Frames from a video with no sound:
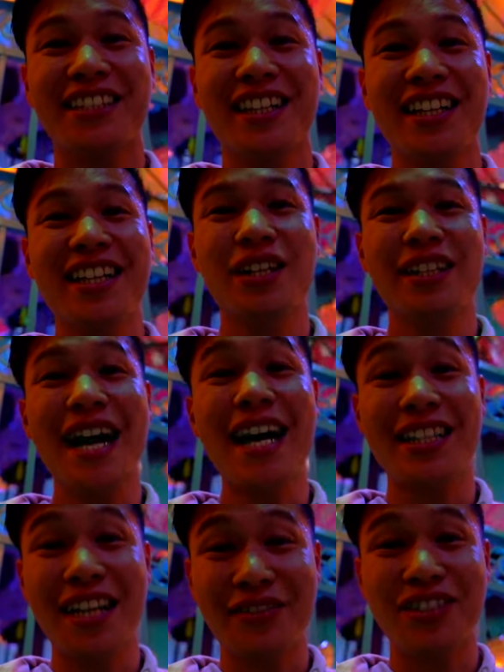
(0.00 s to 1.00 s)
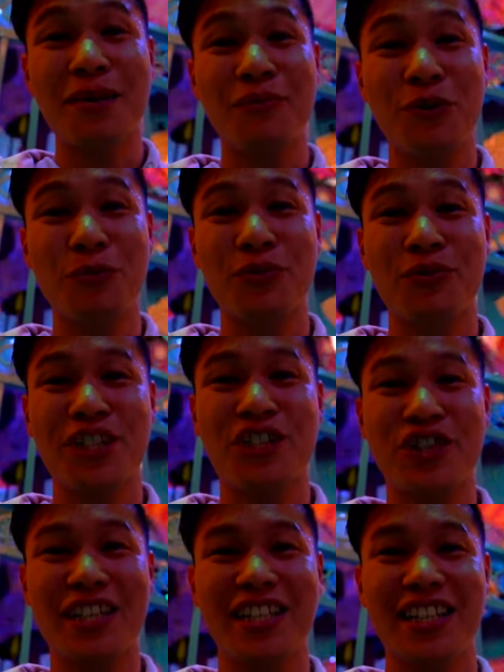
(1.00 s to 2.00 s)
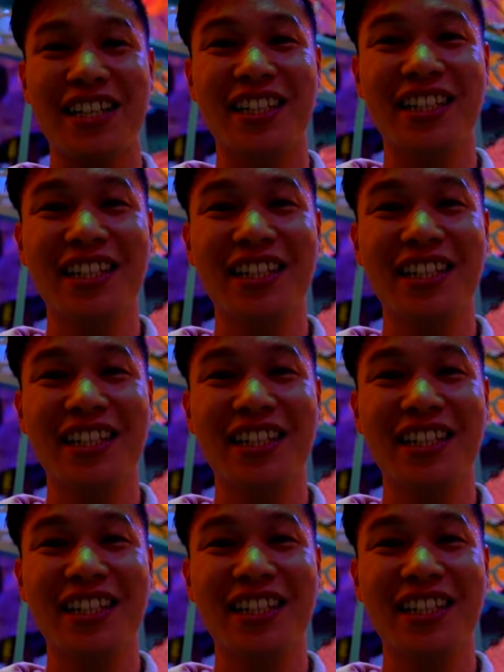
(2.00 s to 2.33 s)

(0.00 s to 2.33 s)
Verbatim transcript: that actually have some form of restriction.